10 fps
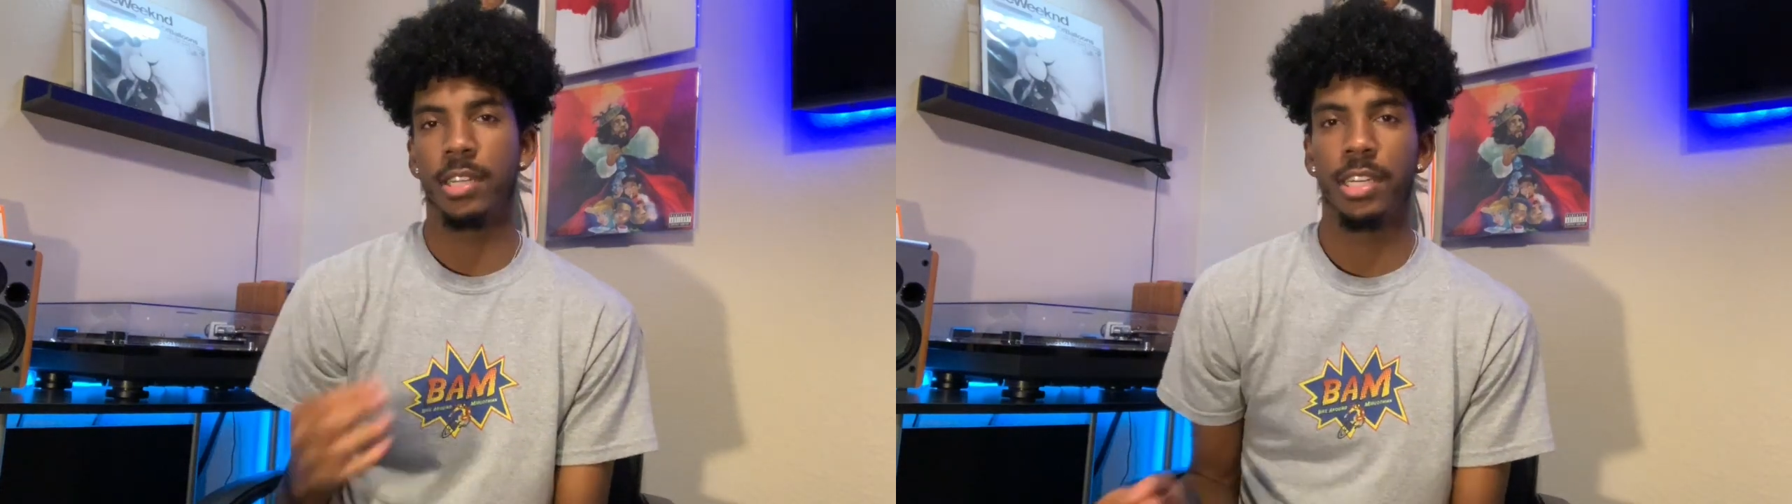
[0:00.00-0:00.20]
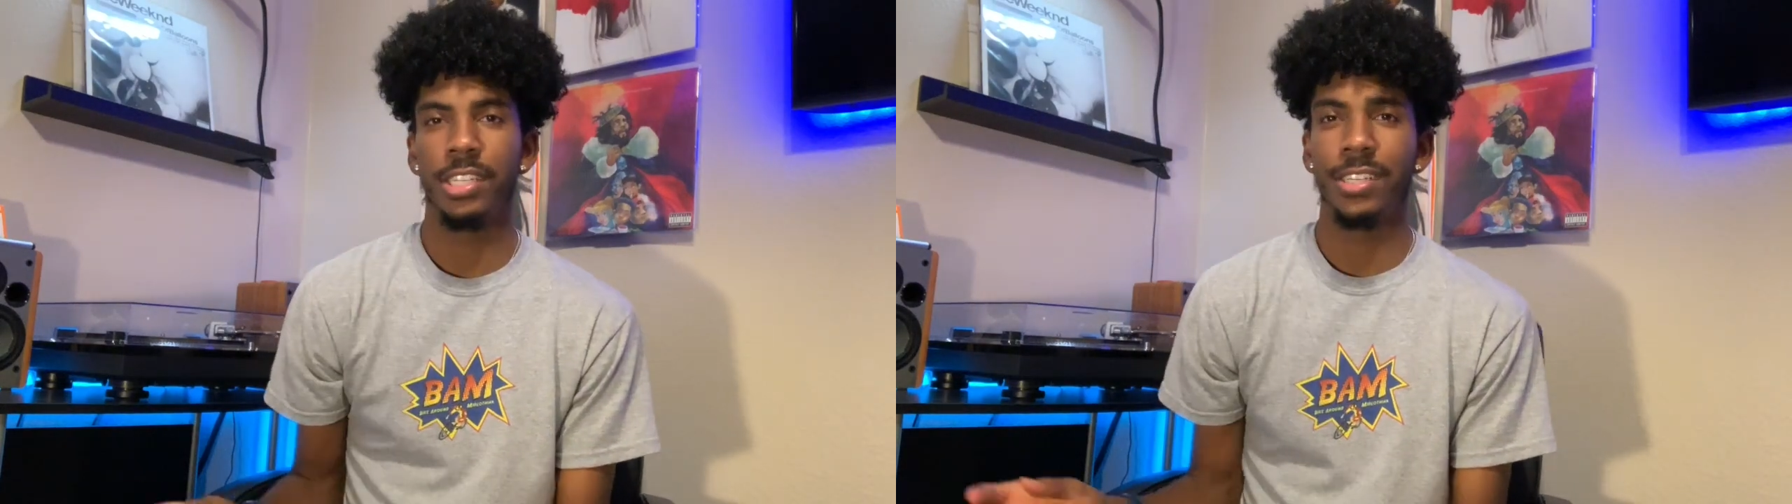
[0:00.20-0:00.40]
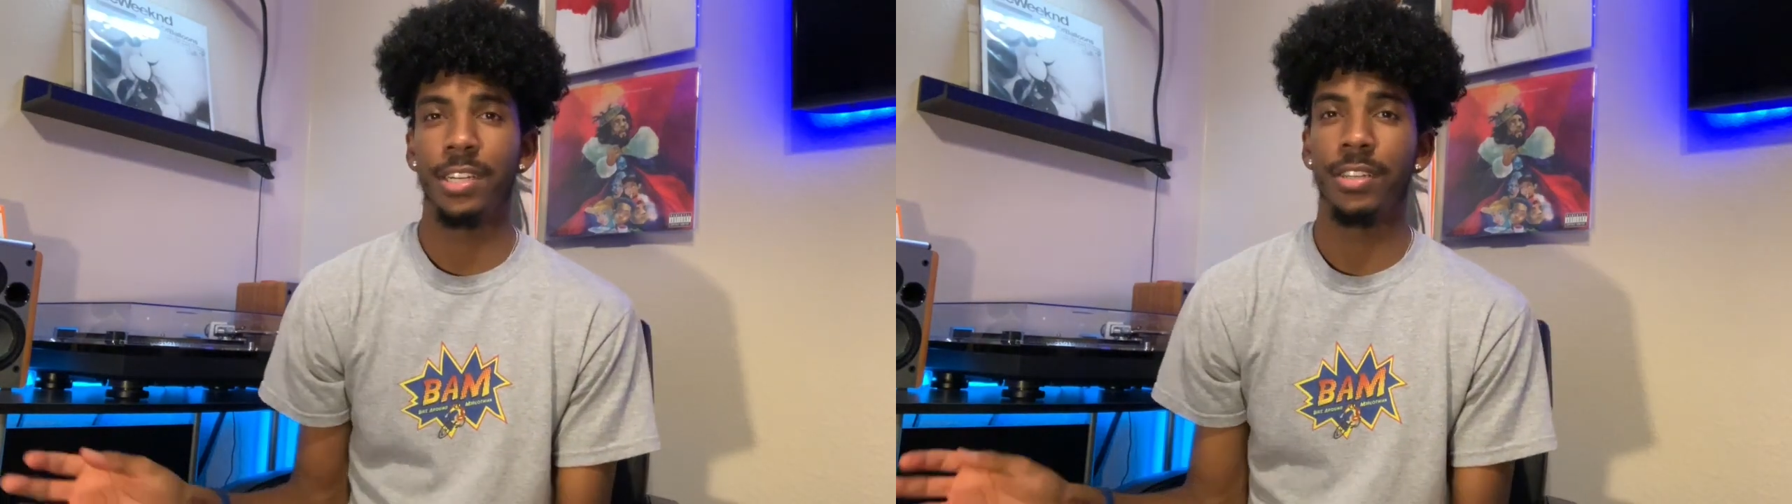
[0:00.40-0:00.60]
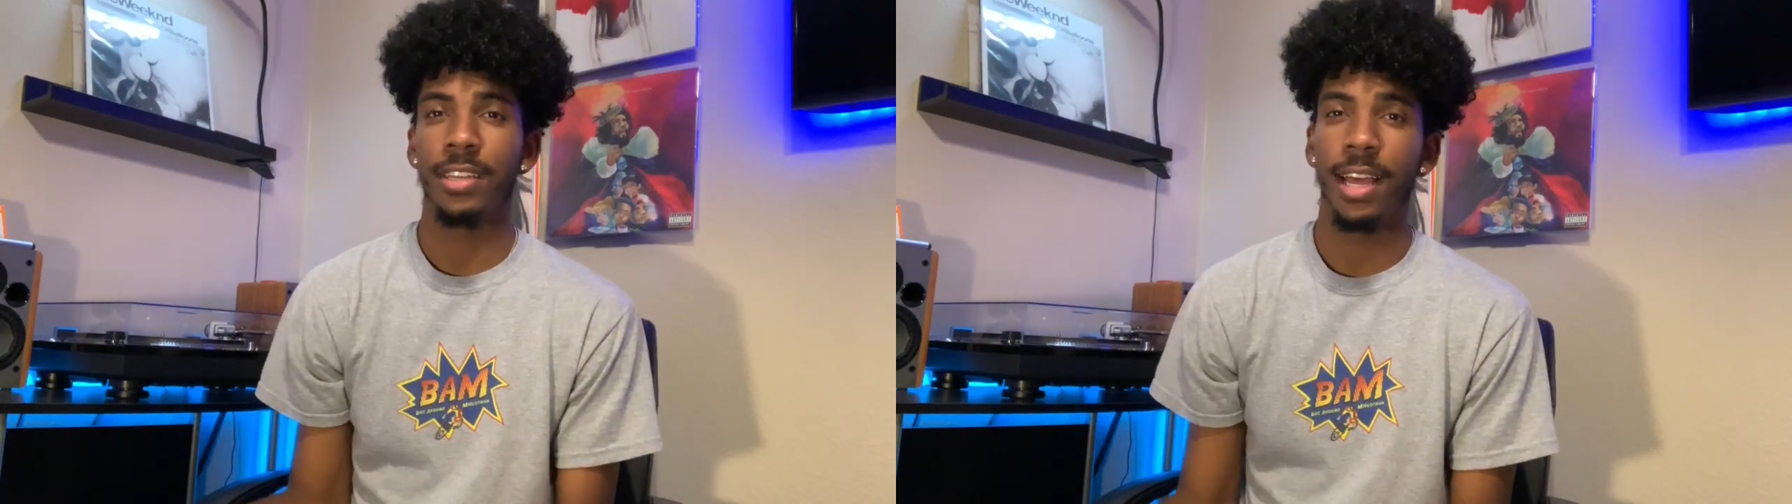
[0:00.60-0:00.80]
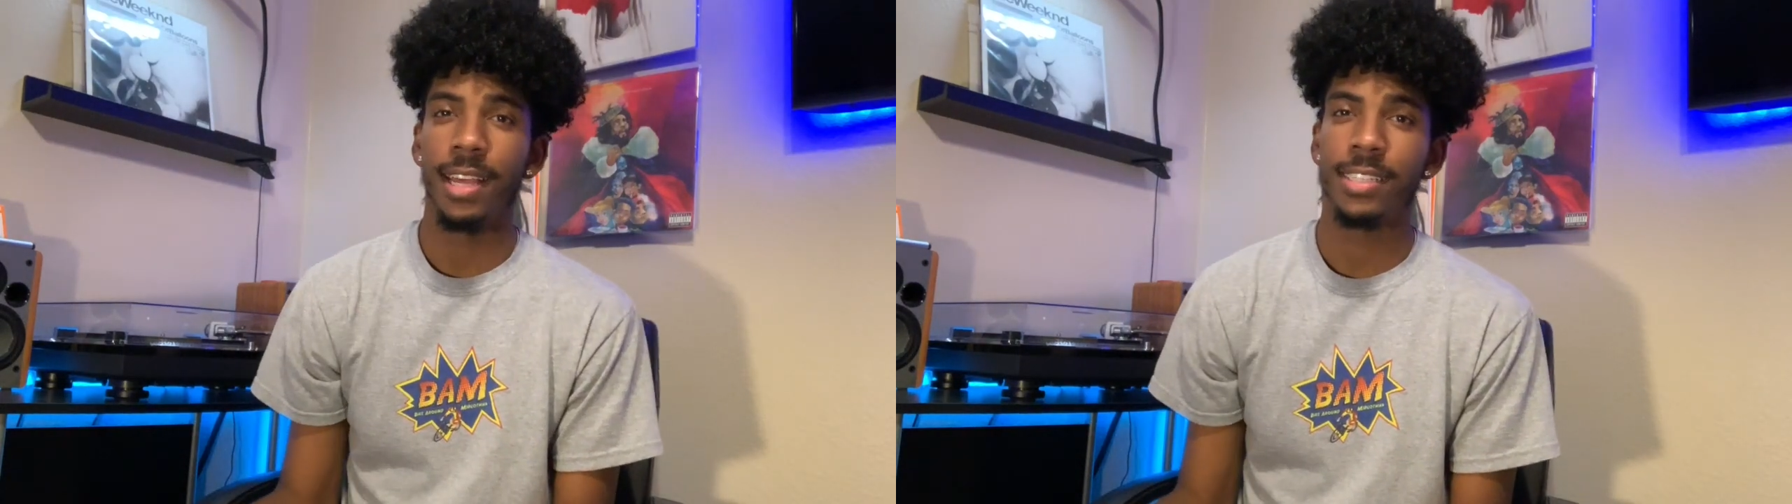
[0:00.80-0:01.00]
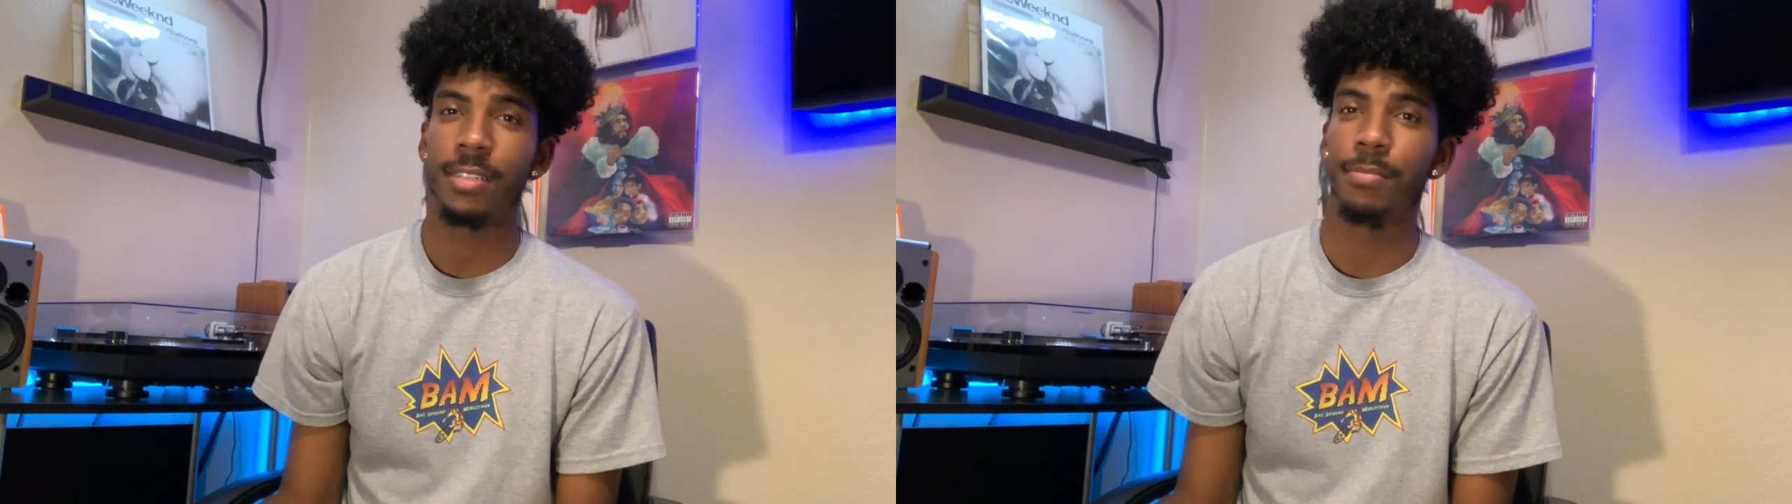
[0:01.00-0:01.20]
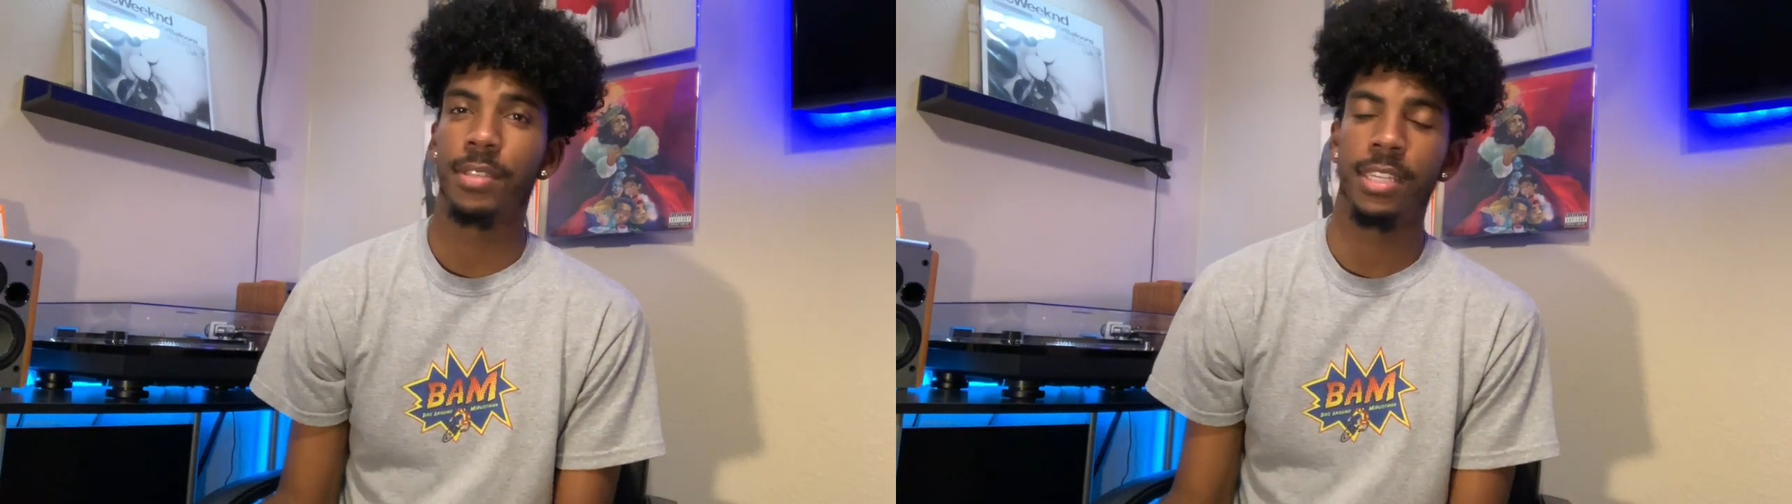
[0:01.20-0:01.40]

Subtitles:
gonna share you guys some